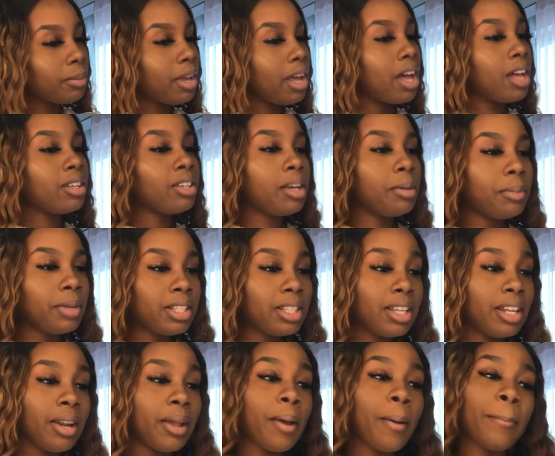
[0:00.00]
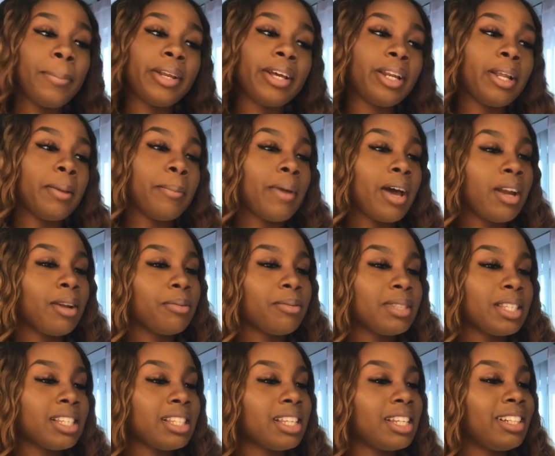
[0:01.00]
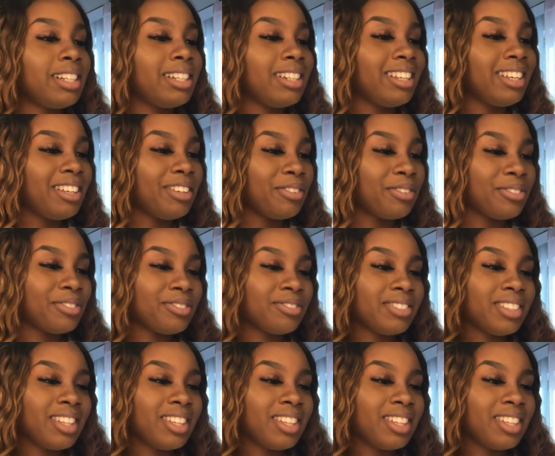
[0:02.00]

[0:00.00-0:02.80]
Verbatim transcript: I into the bloody bounces underneath.